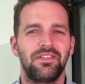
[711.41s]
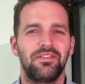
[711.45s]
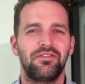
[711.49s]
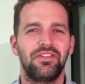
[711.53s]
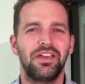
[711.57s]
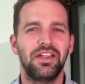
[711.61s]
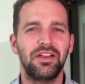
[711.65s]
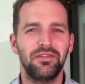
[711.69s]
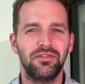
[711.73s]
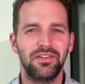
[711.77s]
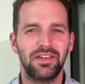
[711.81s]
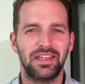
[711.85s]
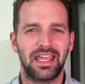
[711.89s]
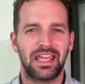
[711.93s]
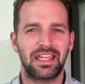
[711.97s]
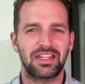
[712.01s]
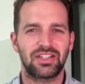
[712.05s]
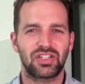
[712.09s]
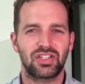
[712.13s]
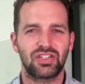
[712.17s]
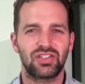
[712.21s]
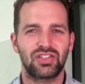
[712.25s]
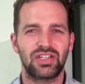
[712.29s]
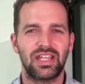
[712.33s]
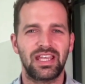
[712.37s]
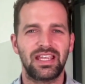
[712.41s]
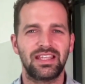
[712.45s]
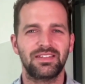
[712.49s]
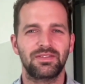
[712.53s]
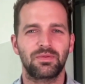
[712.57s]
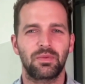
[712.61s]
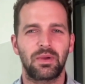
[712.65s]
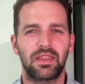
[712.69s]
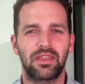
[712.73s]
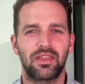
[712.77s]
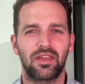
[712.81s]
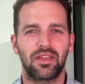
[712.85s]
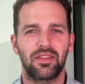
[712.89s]
Verification checks
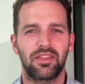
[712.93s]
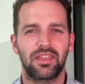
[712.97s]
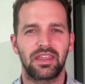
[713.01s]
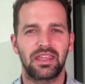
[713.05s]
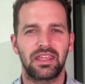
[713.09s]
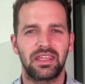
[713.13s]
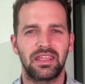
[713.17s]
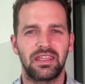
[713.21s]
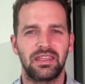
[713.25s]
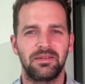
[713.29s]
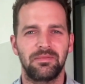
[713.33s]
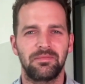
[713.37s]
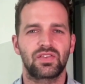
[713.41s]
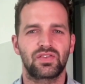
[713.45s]
whether the